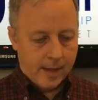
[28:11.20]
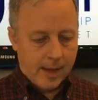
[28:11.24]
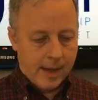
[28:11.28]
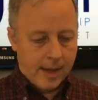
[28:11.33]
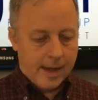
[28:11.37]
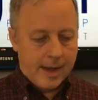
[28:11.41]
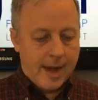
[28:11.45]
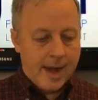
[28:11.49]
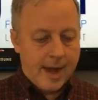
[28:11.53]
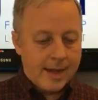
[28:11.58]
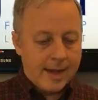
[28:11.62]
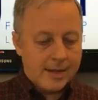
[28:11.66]

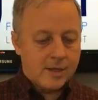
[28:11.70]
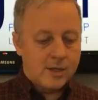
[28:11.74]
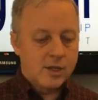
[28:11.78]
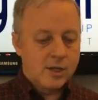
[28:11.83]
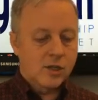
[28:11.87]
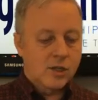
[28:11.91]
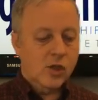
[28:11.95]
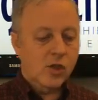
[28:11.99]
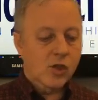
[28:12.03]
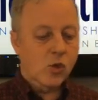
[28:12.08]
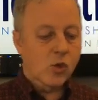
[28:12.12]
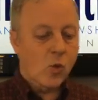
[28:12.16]
Next is
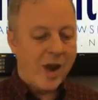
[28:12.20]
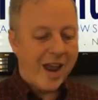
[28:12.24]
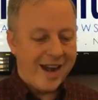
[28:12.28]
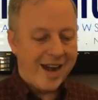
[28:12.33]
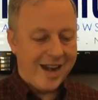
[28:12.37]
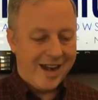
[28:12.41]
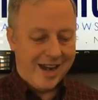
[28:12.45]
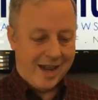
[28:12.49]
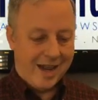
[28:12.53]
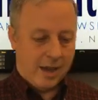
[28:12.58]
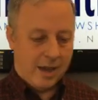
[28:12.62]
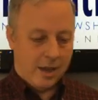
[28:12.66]

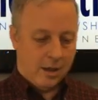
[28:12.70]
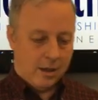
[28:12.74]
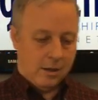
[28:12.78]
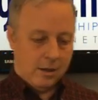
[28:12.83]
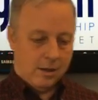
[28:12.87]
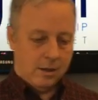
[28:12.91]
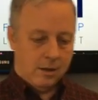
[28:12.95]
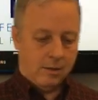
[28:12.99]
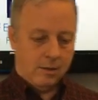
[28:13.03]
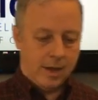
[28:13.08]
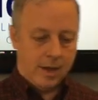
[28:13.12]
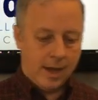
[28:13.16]
threatening,
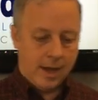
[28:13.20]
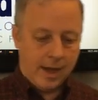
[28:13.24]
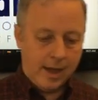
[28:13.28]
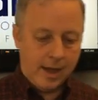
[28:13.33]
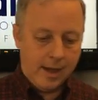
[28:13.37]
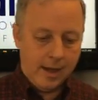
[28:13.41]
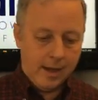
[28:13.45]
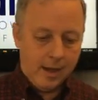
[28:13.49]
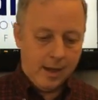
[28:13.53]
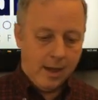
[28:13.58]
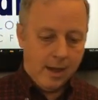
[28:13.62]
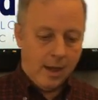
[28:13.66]
okay?
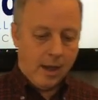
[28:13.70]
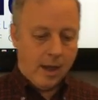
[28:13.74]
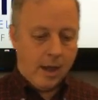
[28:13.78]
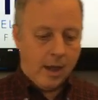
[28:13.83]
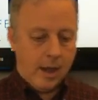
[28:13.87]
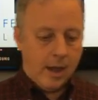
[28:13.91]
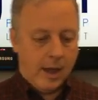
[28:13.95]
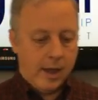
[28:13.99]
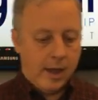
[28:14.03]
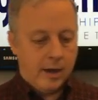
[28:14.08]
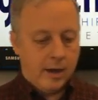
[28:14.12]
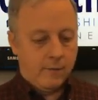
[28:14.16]

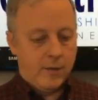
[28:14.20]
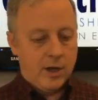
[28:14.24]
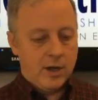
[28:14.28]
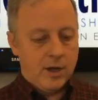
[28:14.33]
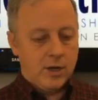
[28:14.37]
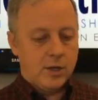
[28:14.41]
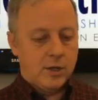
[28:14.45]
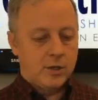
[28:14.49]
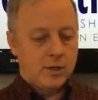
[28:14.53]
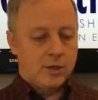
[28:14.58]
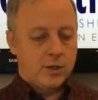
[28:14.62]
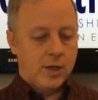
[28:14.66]
In
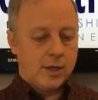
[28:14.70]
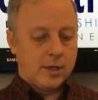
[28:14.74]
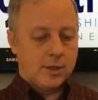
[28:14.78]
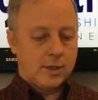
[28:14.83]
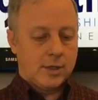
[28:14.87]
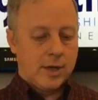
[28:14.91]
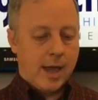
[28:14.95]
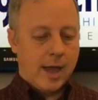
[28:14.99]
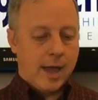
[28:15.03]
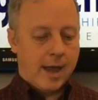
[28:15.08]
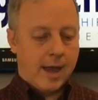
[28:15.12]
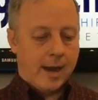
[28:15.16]
Ephesians
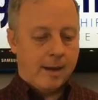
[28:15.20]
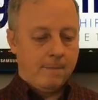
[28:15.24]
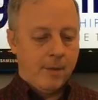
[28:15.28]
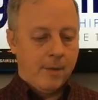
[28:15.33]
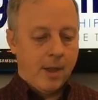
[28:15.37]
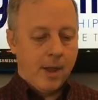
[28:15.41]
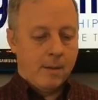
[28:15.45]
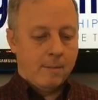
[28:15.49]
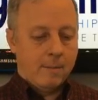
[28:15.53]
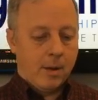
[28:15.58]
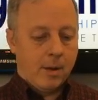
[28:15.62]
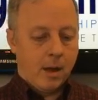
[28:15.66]
6:9,
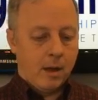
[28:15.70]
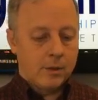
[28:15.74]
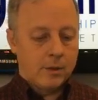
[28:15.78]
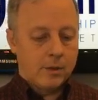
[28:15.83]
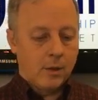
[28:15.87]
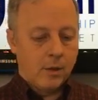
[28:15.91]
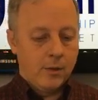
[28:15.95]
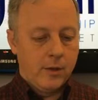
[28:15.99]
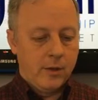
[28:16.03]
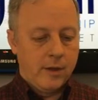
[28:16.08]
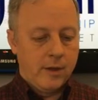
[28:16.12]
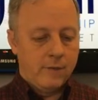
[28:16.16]
Paul told
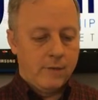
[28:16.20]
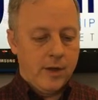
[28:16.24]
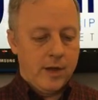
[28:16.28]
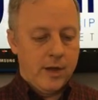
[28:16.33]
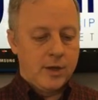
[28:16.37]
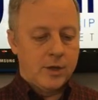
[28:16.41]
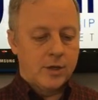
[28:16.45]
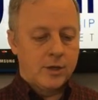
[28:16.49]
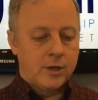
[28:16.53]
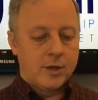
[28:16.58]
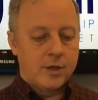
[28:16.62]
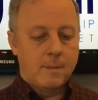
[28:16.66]
the
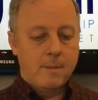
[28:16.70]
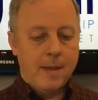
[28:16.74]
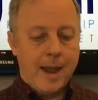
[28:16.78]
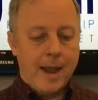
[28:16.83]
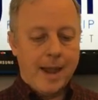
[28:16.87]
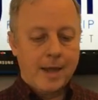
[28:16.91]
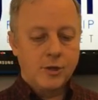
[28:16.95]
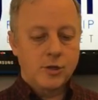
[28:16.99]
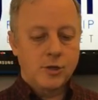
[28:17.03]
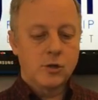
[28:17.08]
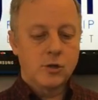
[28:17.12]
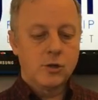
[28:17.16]
Ephesians, and
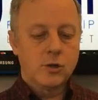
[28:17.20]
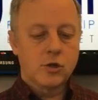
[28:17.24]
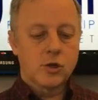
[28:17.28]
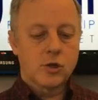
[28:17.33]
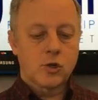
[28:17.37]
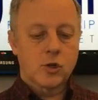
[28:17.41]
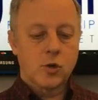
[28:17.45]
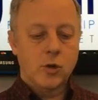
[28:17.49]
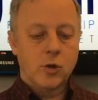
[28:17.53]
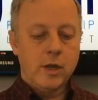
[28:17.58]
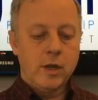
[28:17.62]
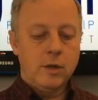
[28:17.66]
masters,
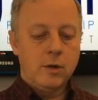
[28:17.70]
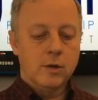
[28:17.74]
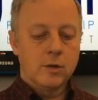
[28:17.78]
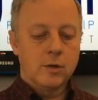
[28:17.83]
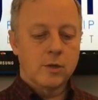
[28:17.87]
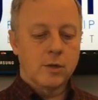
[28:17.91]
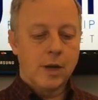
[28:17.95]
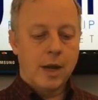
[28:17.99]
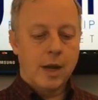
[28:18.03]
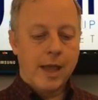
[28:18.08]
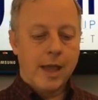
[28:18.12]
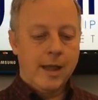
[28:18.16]
treat your
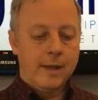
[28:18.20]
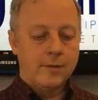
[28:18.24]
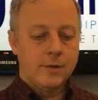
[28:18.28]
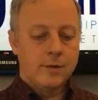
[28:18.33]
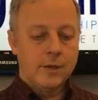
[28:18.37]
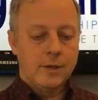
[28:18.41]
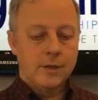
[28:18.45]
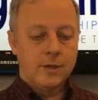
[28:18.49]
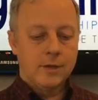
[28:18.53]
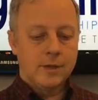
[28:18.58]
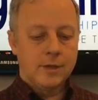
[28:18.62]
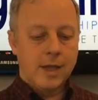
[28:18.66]
slaves in the
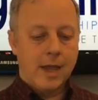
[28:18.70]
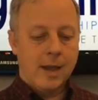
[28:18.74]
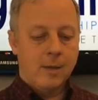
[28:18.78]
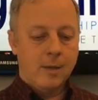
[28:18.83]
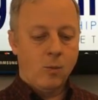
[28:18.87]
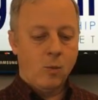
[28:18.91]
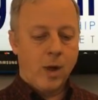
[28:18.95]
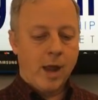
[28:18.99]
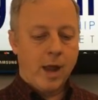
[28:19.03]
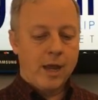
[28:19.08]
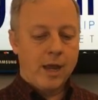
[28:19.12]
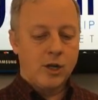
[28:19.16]
same
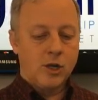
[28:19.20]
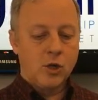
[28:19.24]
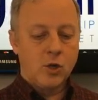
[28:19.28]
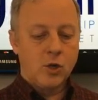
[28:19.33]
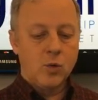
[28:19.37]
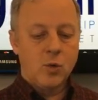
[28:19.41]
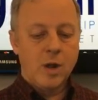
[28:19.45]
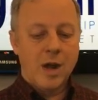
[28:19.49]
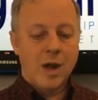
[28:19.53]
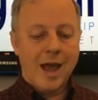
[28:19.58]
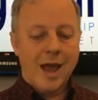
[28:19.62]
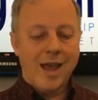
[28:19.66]
way. Do
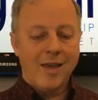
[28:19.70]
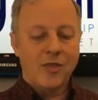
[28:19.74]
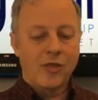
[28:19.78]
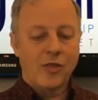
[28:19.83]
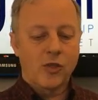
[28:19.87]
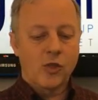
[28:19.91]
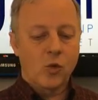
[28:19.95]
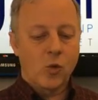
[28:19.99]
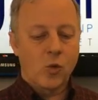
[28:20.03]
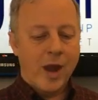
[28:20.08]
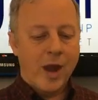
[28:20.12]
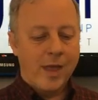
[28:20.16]
not
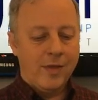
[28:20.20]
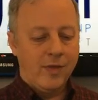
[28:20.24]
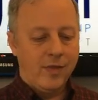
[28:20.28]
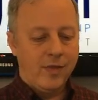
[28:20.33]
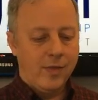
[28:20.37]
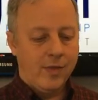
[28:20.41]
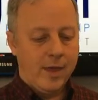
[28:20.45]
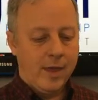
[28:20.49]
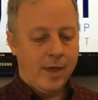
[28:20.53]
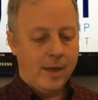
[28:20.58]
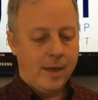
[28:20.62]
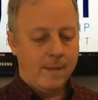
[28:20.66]
threaten
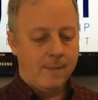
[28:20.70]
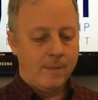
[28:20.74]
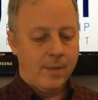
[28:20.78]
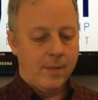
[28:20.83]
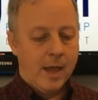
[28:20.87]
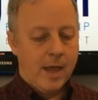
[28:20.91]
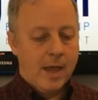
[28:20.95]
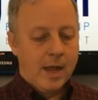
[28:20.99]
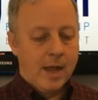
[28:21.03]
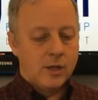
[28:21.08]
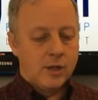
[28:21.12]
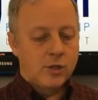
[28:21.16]
them,
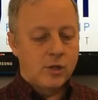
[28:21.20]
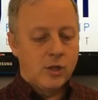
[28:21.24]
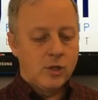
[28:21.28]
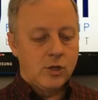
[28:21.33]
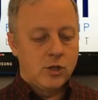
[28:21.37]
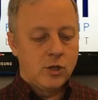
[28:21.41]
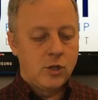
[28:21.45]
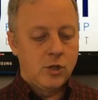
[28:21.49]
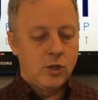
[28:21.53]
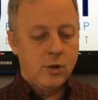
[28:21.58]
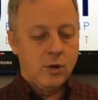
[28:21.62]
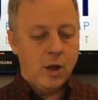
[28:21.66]
since
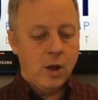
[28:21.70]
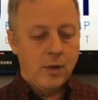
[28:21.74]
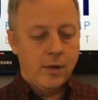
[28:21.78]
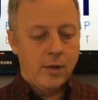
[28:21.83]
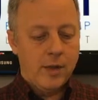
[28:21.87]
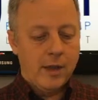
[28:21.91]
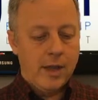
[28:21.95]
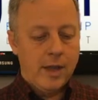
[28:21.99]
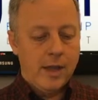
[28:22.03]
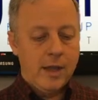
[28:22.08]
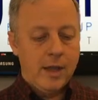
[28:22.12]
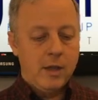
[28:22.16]
you know that
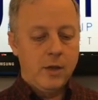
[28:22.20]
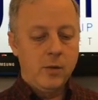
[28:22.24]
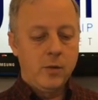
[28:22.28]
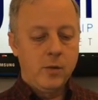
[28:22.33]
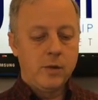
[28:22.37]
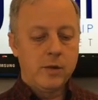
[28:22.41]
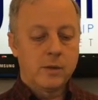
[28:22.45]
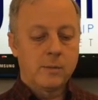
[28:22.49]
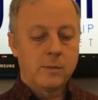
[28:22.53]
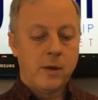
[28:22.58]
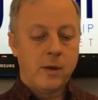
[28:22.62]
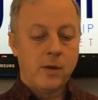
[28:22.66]
he who is
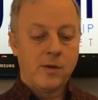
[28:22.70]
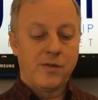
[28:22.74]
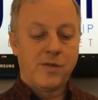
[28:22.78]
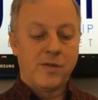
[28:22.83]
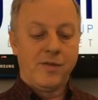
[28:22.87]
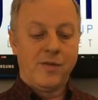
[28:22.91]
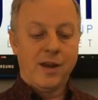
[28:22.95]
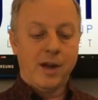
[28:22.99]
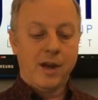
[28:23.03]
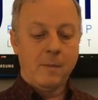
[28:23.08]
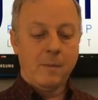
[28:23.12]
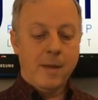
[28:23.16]
both
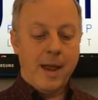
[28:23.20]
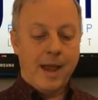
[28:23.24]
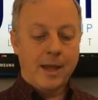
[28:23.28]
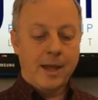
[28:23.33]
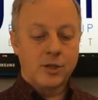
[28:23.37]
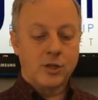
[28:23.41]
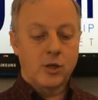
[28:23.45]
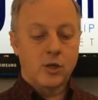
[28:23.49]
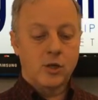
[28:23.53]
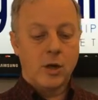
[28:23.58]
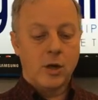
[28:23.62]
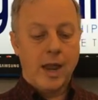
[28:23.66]
their
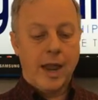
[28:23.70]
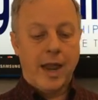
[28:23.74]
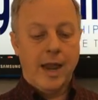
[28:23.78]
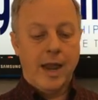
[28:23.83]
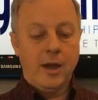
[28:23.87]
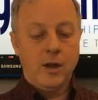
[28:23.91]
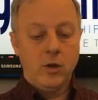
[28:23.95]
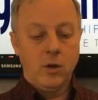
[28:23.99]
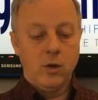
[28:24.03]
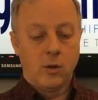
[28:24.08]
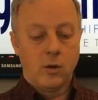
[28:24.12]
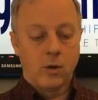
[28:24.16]
master and
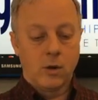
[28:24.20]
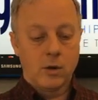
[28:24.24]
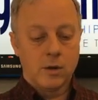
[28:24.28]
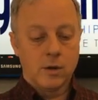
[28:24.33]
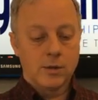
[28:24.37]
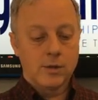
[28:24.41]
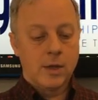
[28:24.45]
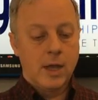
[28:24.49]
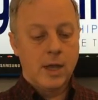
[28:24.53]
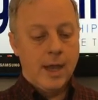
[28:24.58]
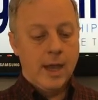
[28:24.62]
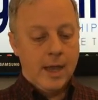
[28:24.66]
yours
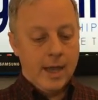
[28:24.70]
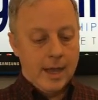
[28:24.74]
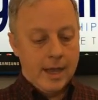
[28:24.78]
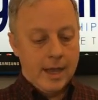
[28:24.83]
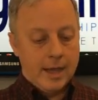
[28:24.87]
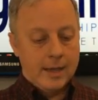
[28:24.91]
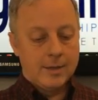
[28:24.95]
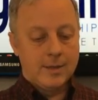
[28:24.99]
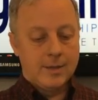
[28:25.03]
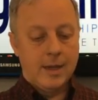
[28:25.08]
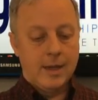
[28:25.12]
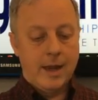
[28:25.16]

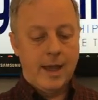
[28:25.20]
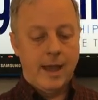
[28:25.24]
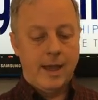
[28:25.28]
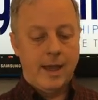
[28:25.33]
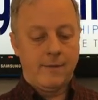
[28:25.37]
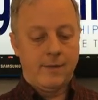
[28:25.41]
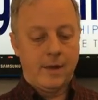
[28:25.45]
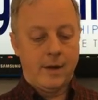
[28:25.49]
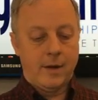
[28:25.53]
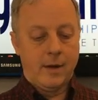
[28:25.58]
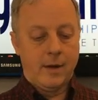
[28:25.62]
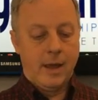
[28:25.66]
is in heaven,
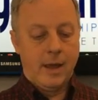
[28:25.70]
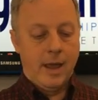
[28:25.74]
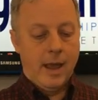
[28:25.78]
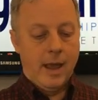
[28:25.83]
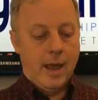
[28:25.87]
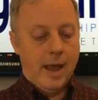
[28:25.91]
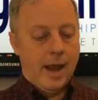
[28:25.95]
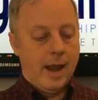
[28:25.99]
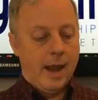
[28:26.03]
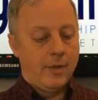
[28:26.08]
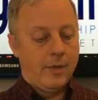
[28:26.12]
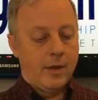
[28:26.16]

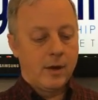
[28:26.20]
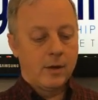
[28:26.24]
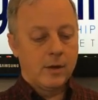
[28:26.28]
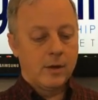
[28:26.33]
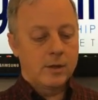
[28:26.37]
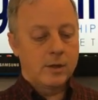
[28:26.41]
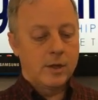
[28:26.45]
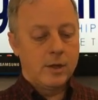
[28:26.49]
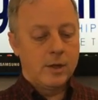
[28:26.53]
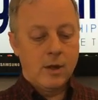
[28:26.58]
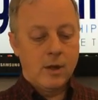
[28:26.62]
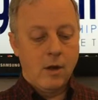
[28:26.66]
and there is
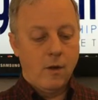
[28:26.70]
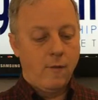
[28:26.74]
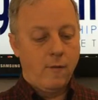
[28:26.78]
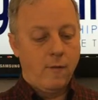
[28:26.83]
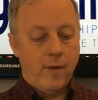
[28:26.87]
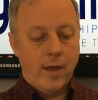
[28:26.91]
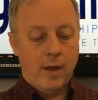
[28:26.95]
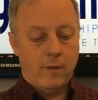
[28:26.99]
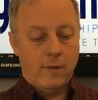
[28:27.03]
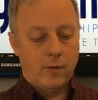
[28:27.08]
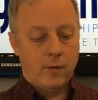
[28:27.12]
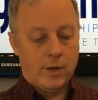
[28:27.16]
no
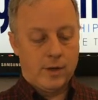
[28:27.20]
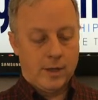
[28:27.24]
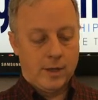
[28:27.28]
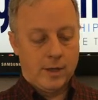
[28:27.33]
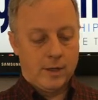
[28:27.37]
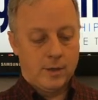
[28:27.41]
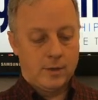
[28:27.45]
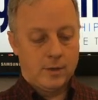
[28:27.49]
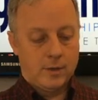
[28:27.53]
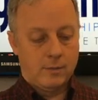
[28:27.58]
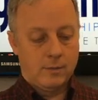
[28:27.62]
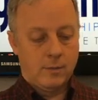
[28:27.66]

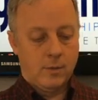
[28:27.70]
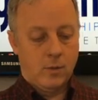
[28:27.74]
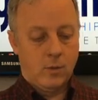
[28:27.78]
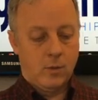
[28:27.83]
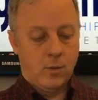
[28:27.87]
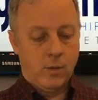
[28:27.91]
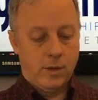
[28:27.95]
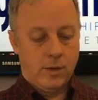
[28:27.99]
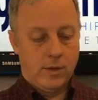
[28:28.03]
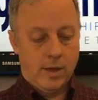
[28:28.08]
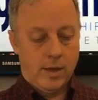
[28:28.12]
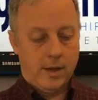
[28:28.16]
favoritism
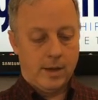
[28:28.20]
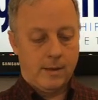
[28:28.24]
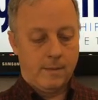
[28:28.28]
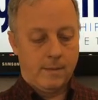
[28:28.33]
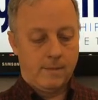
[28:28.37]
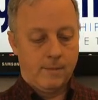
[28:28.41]
with him.